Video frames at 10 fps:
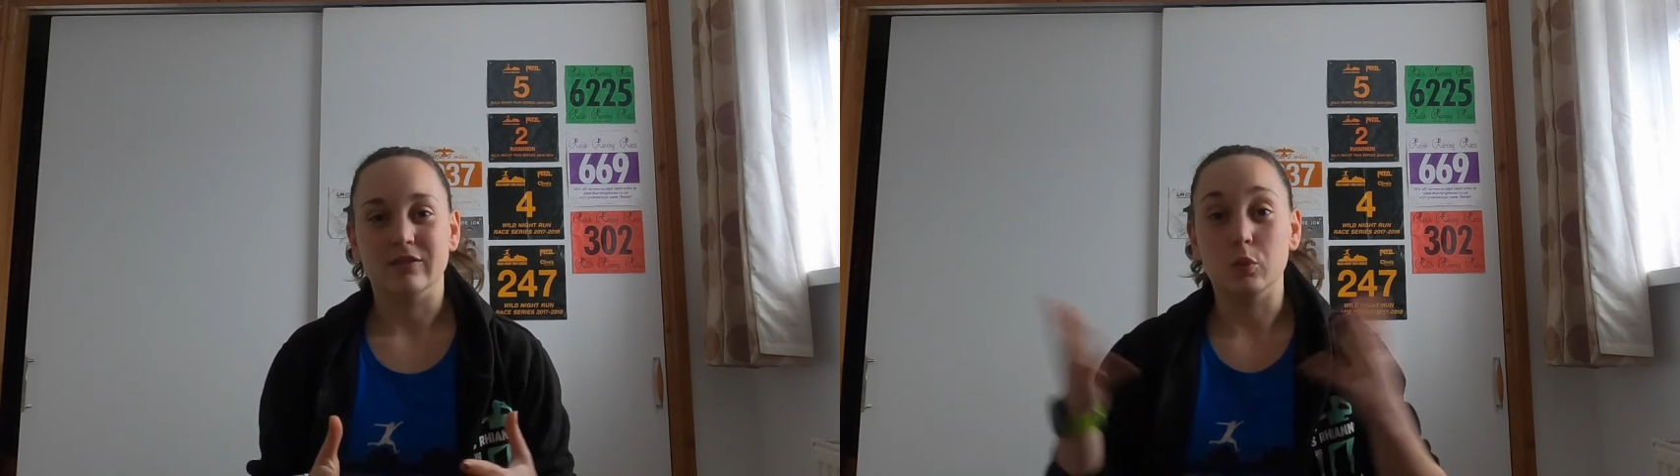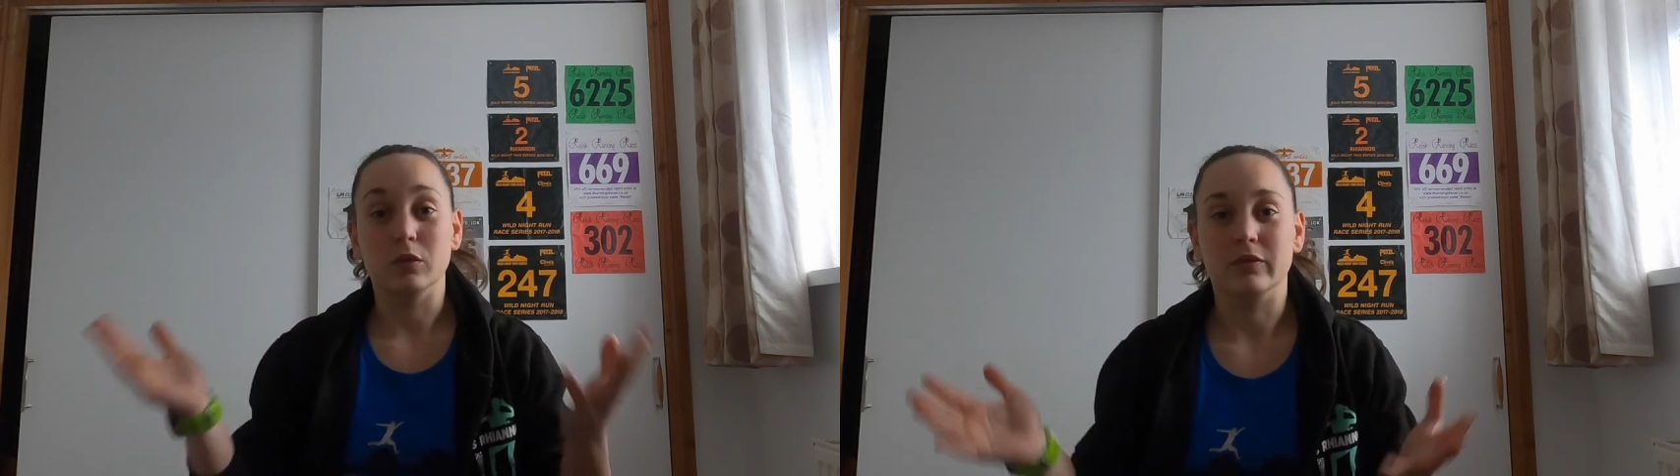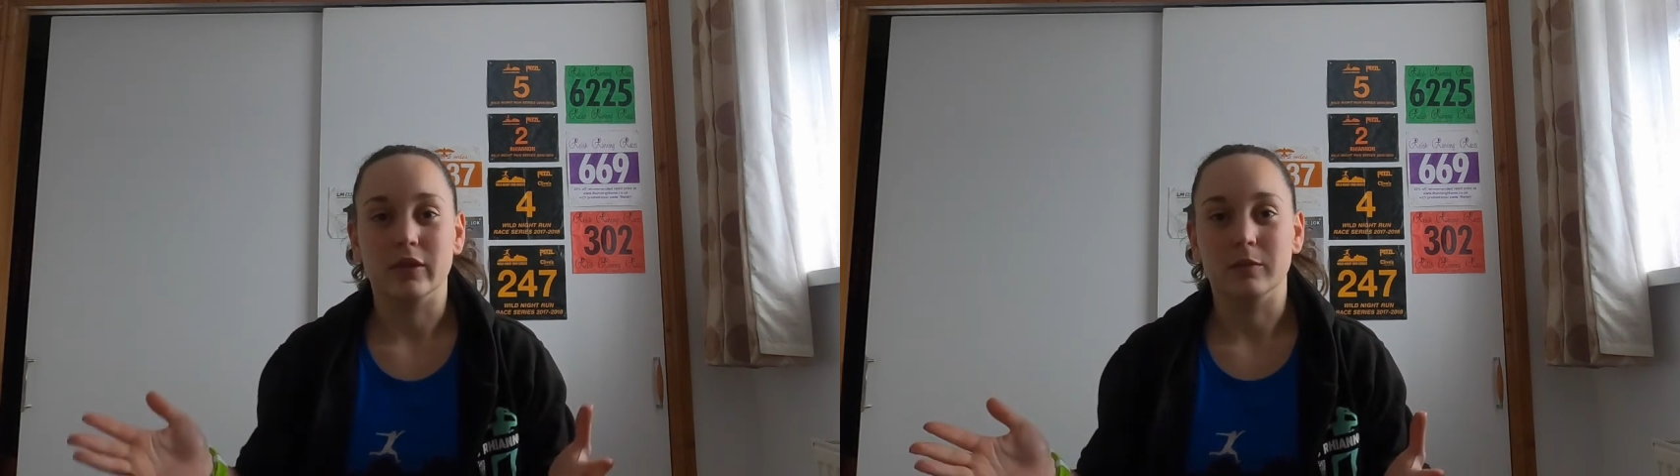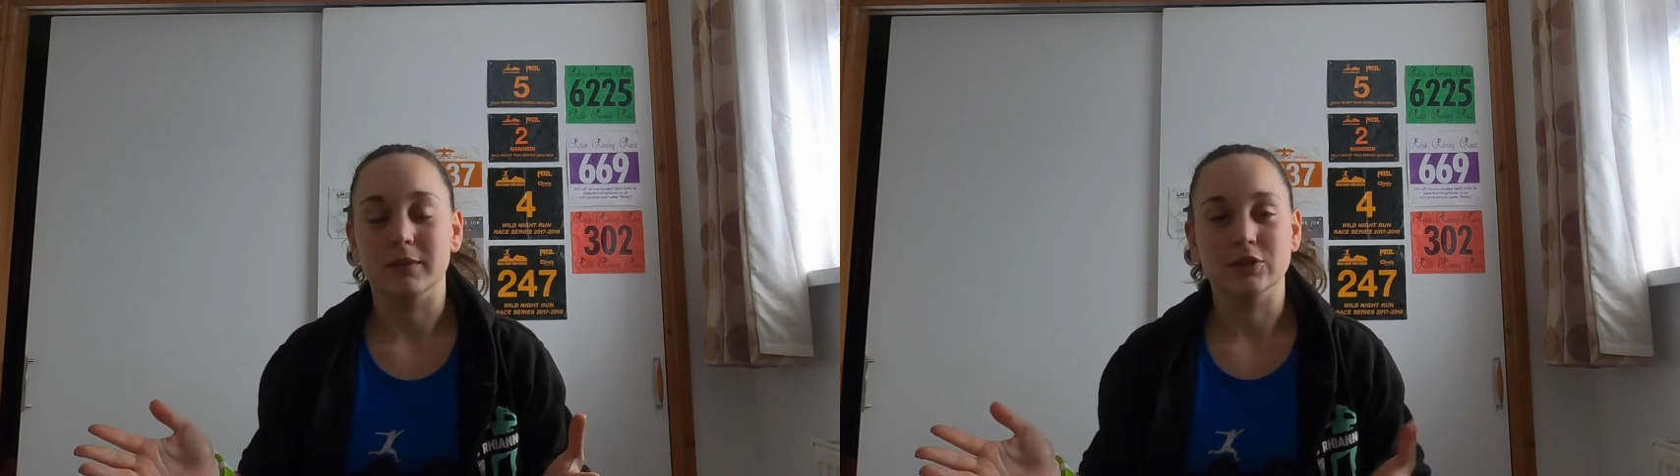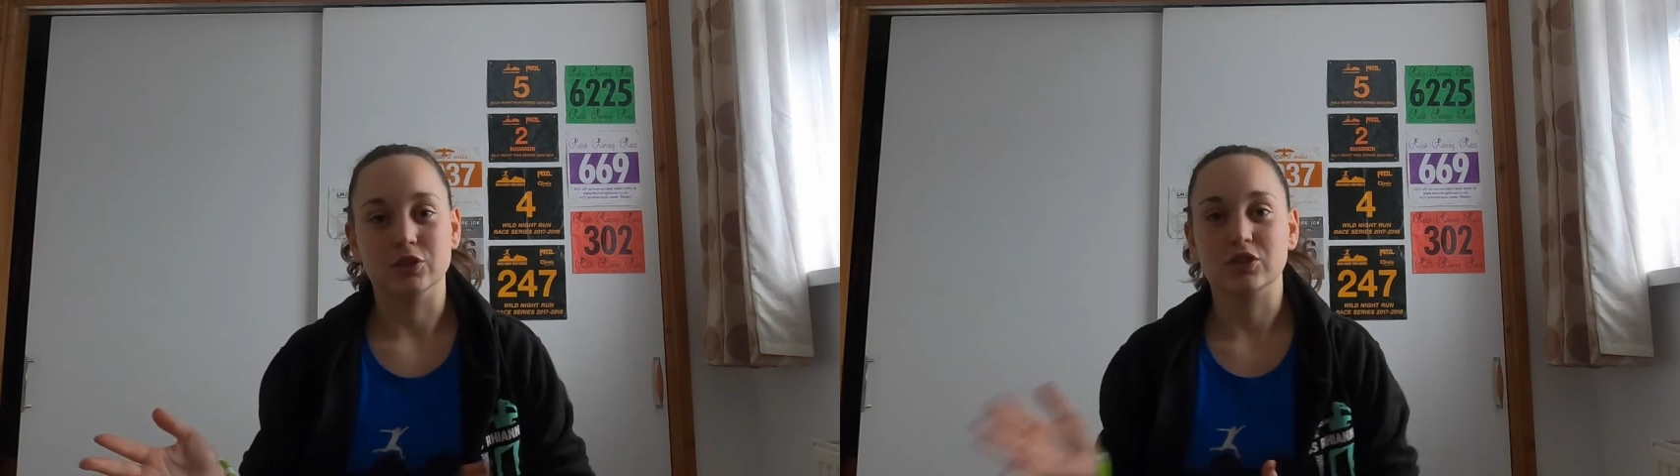all of them
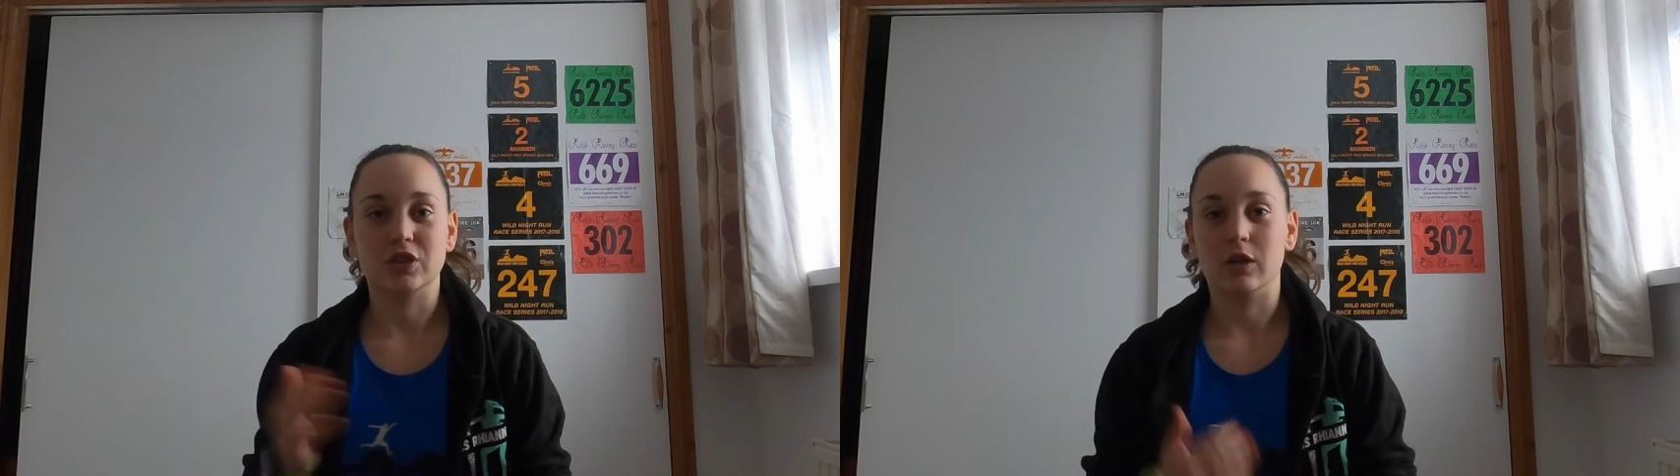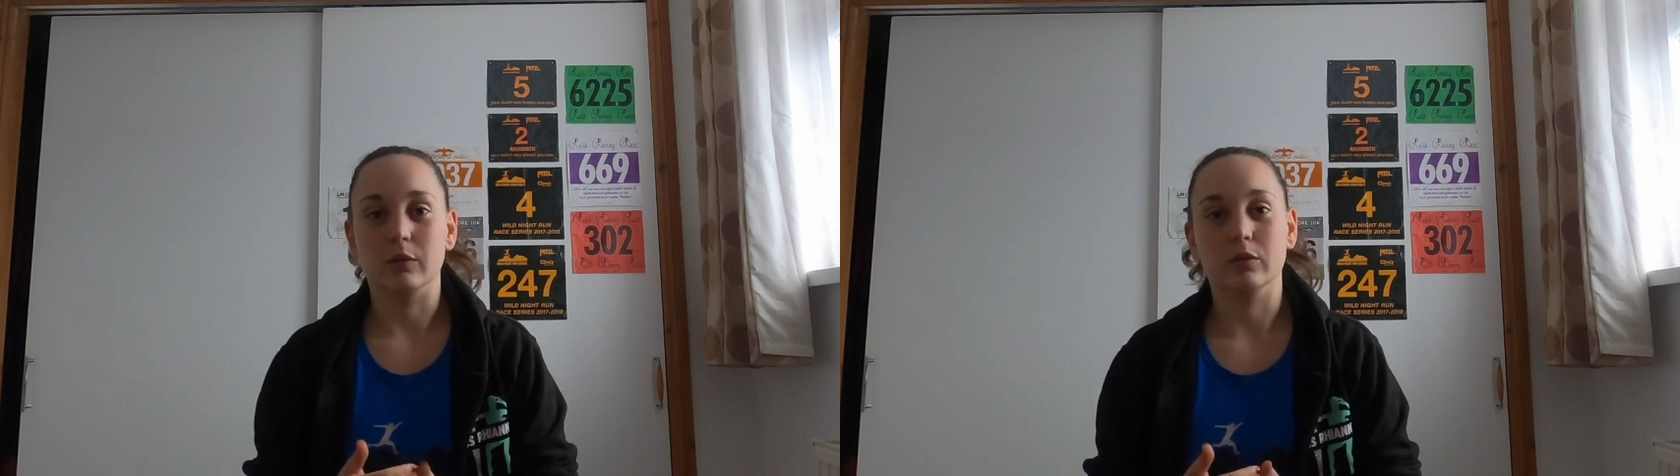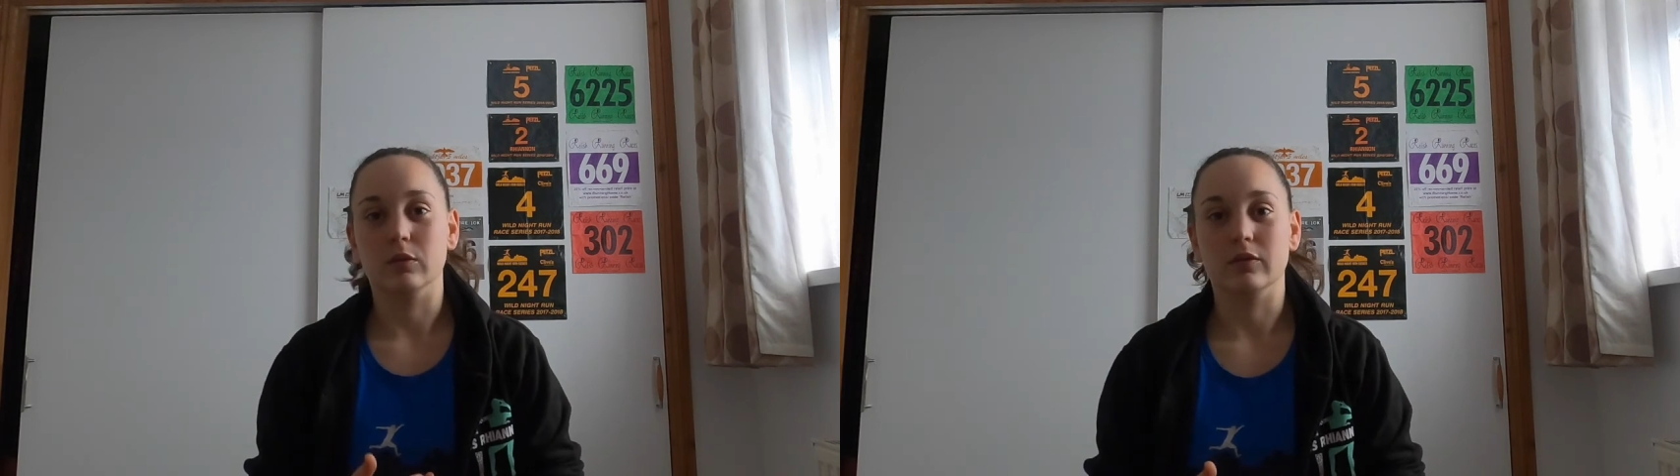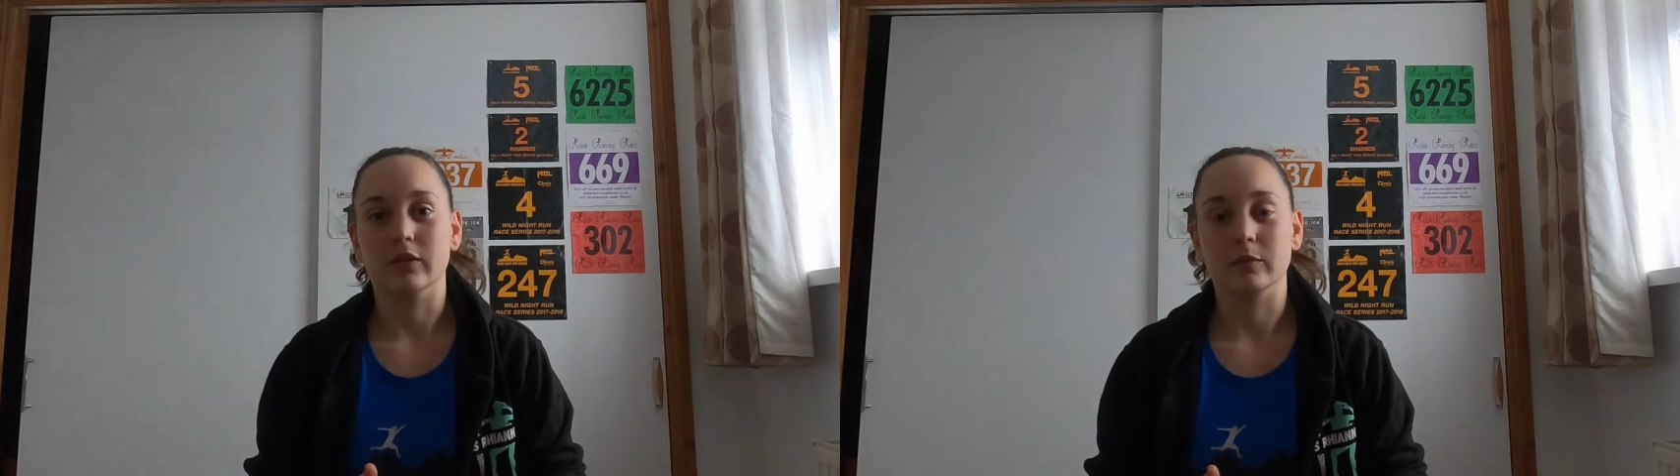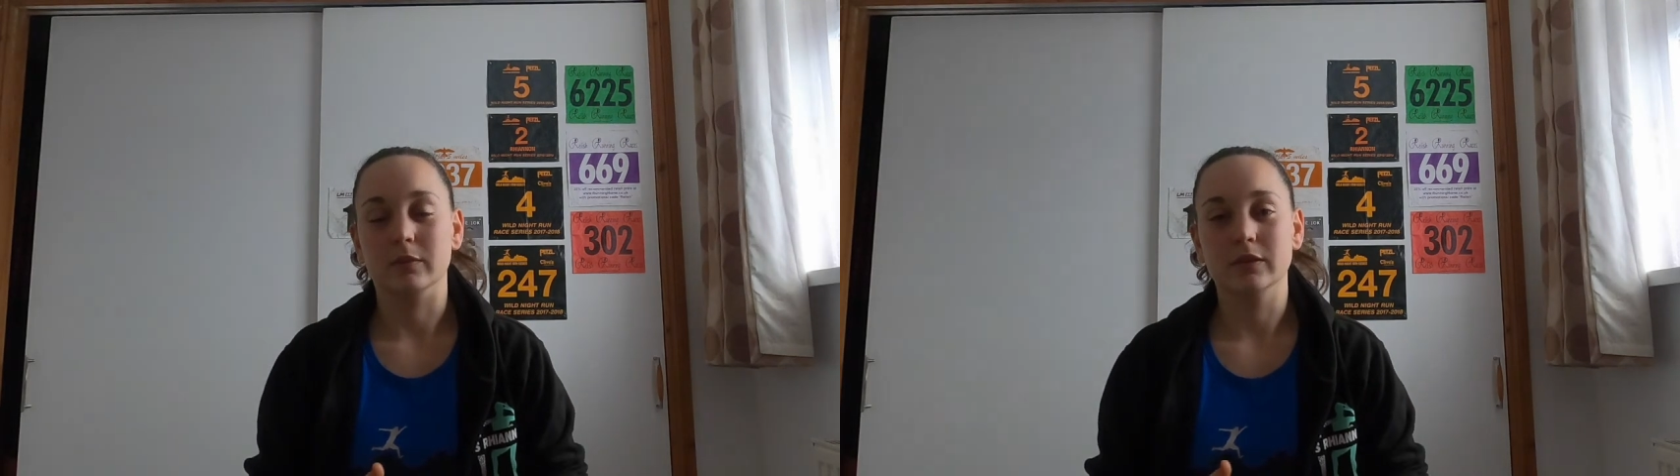and just start with all of
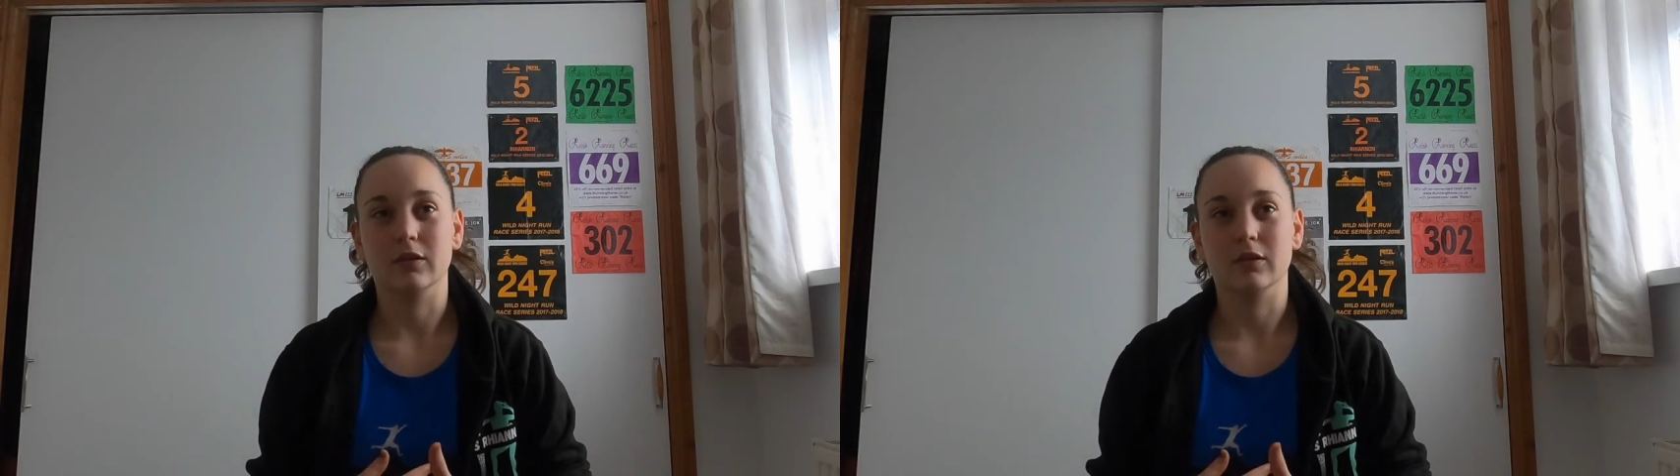them.